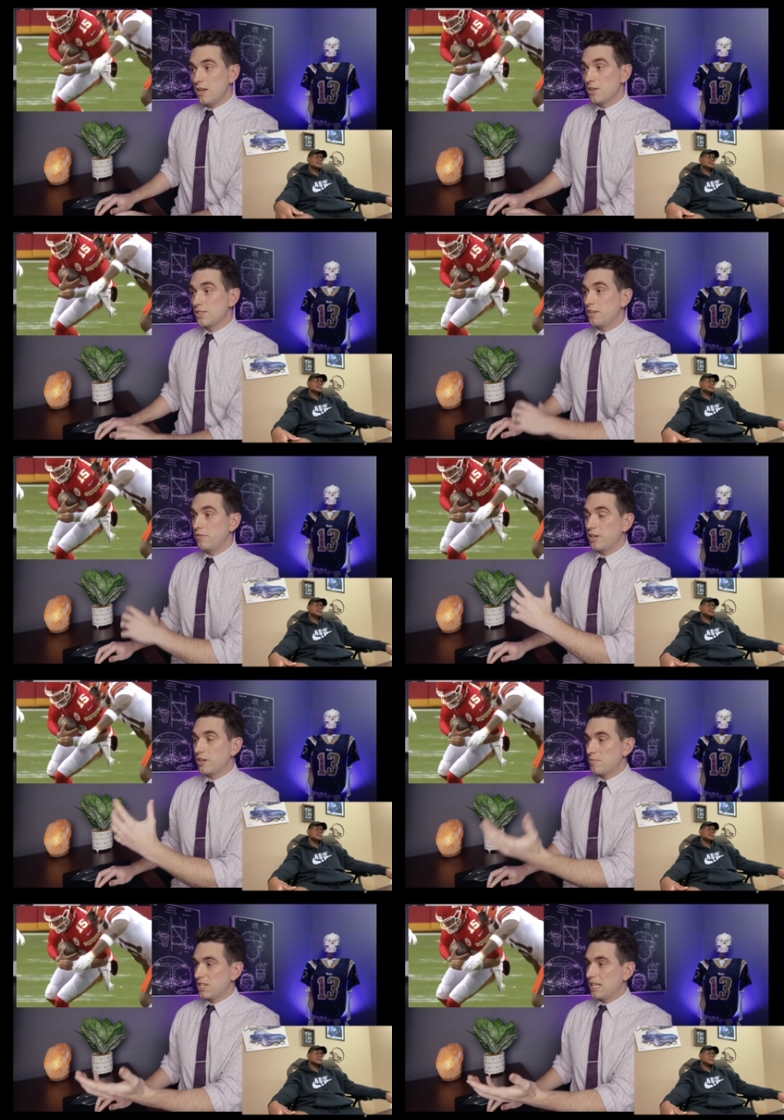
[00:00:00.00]
Here's the defender
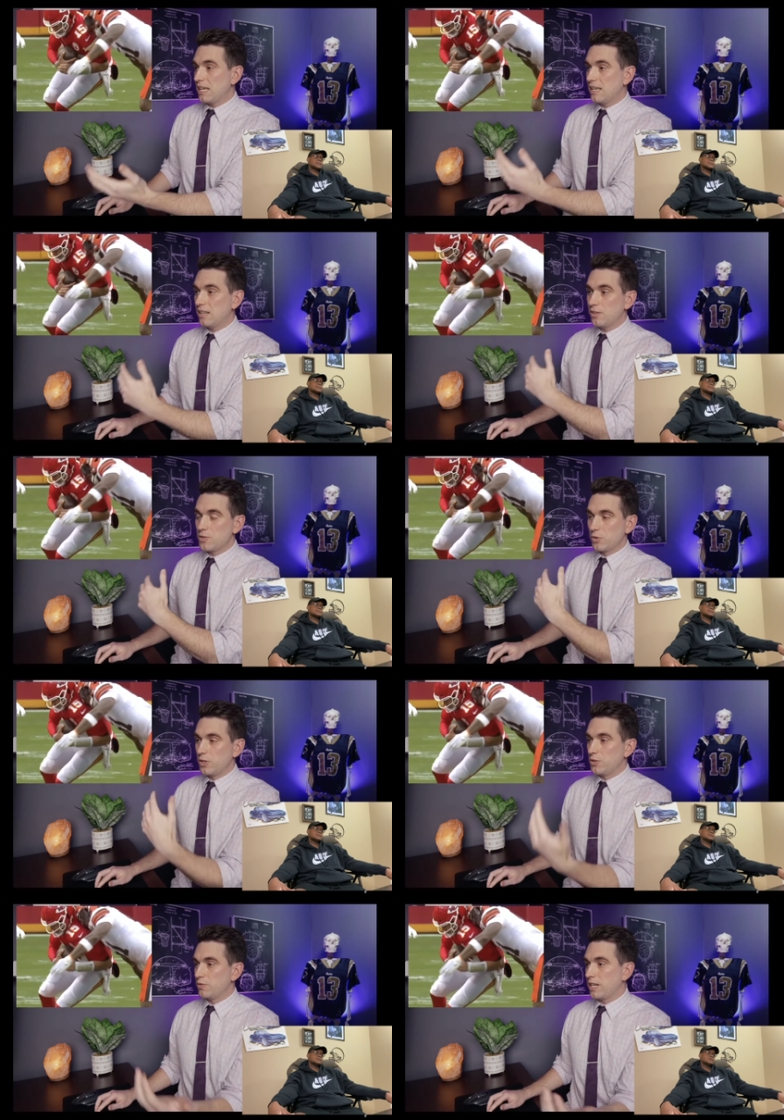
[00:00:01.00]
comes in again. There's really
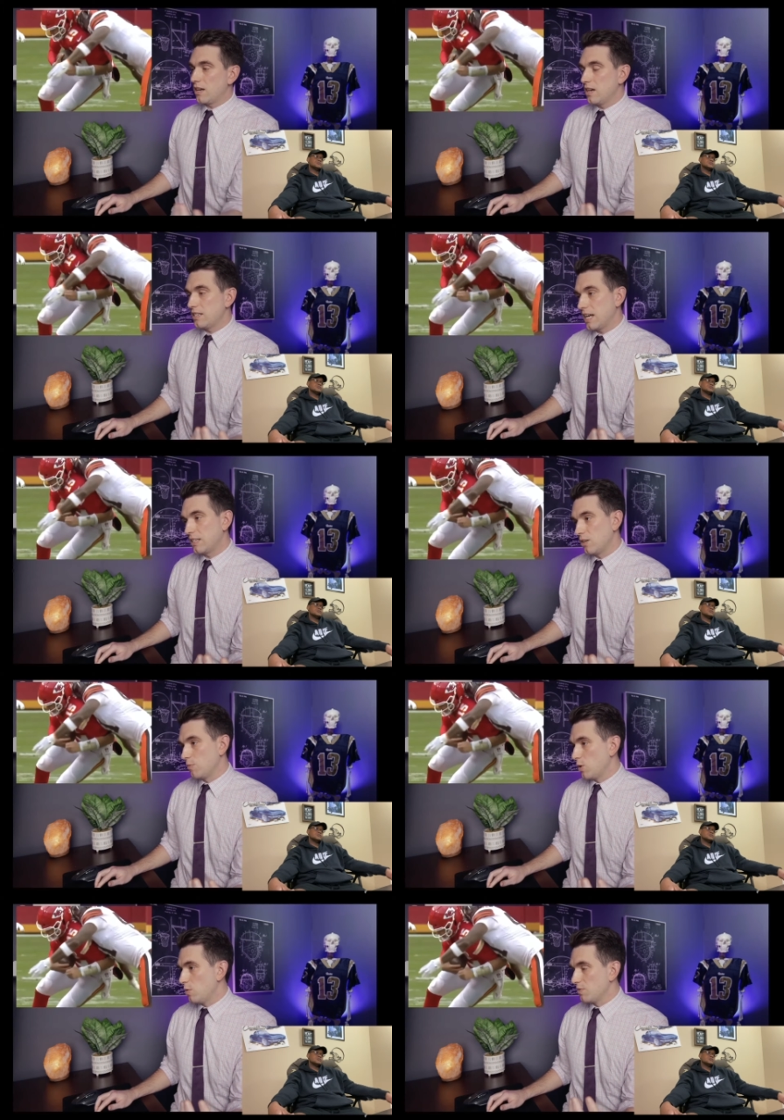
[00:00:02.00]
no direct contact
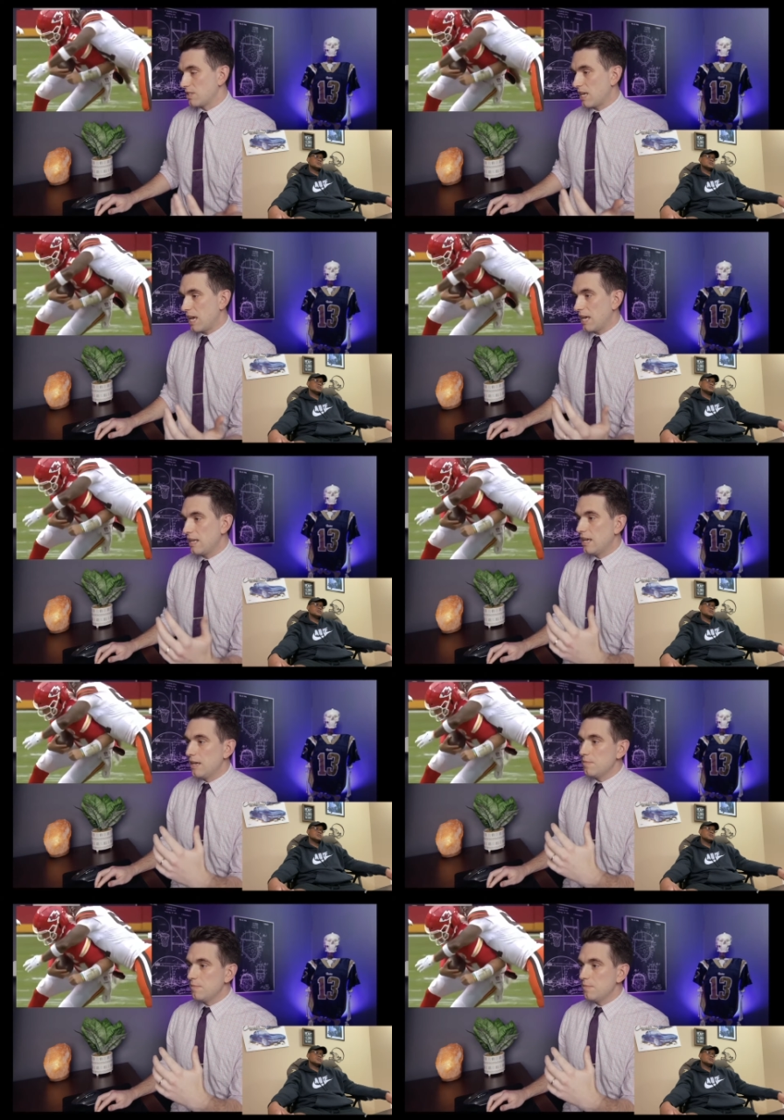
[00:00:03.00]
on Mahomes' head.